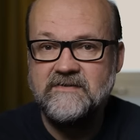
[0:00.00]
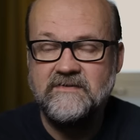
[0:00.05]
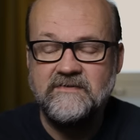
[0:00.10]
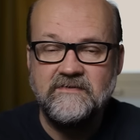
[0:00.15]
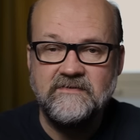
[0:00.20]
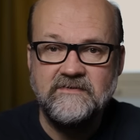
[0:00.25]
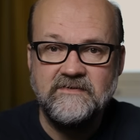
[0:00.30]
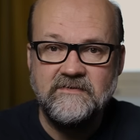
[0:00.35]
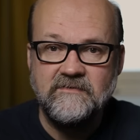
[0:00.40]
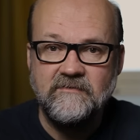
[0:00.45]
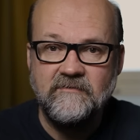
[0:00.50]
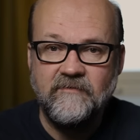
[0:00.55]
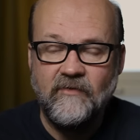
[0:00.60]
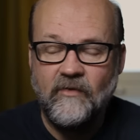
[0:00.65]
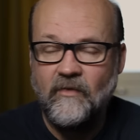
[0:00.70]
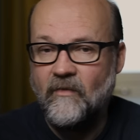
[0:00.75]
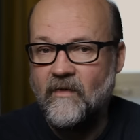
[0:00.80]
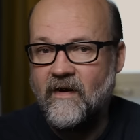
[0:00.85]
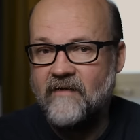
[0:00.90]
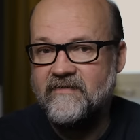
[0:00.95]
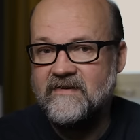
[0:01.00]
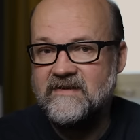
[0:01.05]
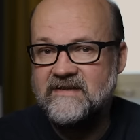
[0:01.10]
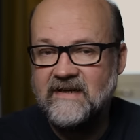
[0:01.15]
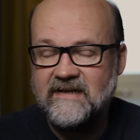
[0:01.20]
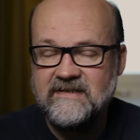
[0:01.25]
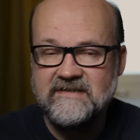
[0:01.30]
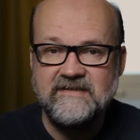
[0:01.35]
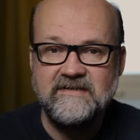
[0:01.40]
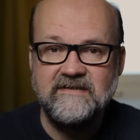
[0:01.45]
to, to, to photograph and
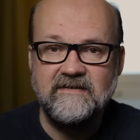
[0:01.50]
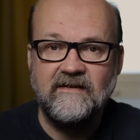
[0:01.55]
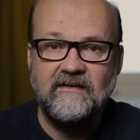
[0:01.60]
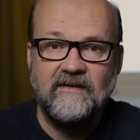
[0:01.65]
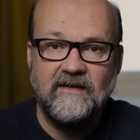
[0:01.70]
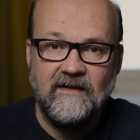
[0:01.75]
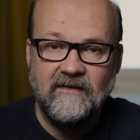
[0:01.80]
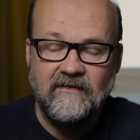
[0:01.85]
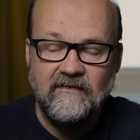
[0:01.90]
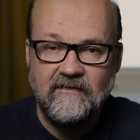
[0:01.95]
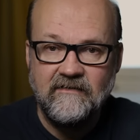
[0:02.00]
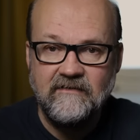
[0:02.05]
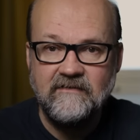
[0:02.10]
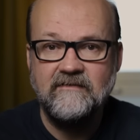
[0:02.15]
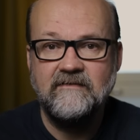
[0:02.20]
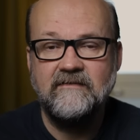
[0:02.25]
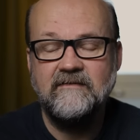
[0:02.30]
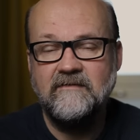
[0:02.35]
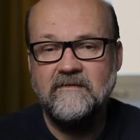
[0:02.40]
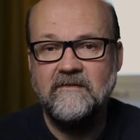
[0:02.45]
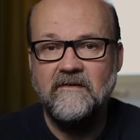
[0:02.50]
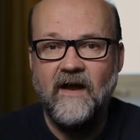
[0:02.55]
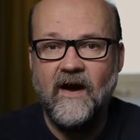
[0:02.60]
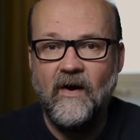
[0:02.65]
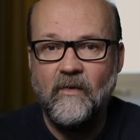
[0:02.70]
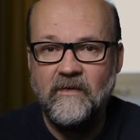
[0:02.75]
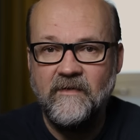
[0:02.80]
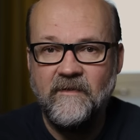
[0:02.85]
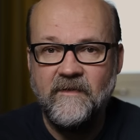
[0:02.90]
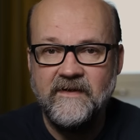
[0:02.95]
test, and then
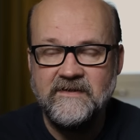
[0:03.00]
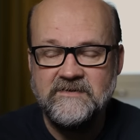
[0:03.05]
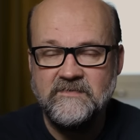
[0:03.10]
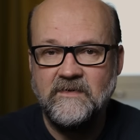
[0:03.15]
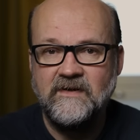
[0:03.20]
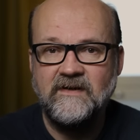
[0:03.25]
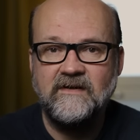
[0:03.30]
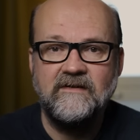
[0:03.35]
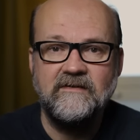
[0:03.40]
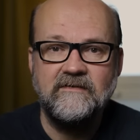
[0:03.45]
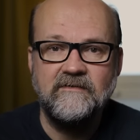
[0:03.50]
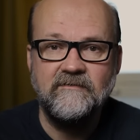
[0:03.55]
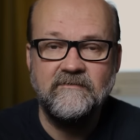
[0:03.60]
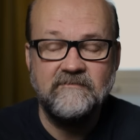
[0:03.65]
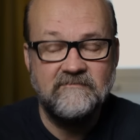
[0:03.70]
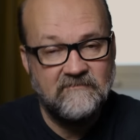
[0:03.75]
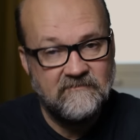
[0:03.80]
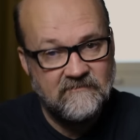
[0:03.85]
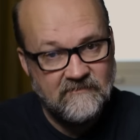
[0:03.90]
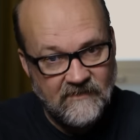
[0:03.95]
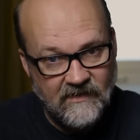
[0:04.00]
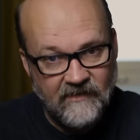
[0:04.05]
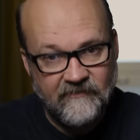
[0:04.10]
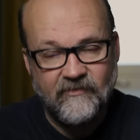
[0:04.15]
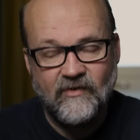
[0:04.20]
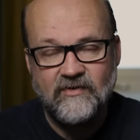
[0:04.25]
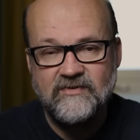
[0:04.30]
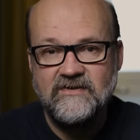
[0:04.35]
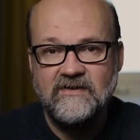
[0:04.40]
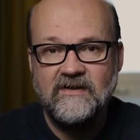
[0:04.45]
now with this one,
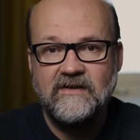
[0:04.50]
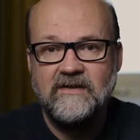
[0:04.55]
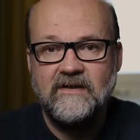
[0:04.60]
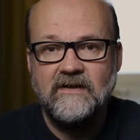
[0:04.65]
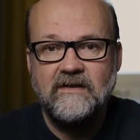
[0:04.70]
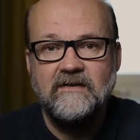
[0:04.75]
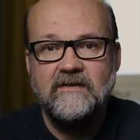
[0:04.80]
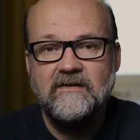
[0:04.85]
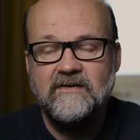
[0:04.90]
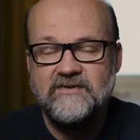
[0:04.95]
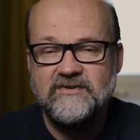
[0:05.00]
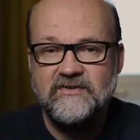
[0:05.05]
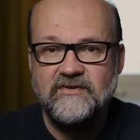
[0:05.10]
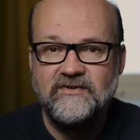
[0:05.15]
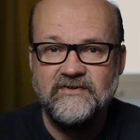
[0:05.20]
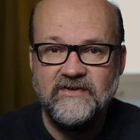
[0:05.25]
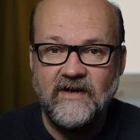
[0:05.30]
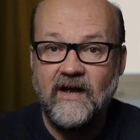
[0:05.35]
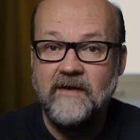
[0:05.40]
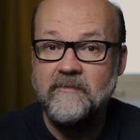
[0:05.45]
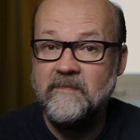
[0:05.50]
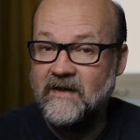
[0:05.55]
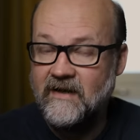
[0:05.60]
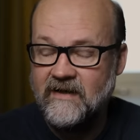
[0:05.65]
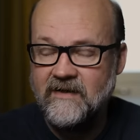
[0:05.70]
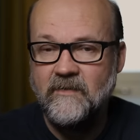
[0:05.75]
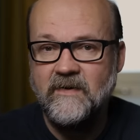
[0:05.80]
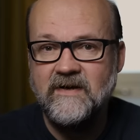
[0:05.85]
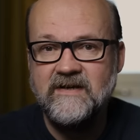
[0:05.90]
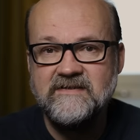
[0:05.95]
unfortunately, a short time. But
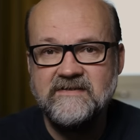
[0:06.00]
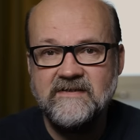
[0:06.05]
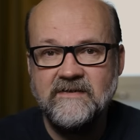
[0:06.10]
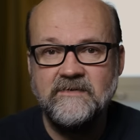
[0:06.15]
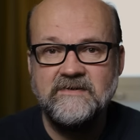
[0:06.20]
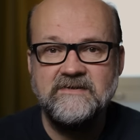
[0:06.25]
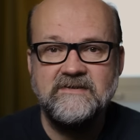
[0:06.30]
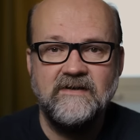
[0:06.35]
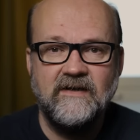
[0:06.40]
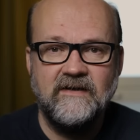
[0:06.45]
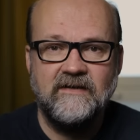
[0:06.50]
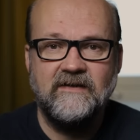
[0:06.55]
anyways, it was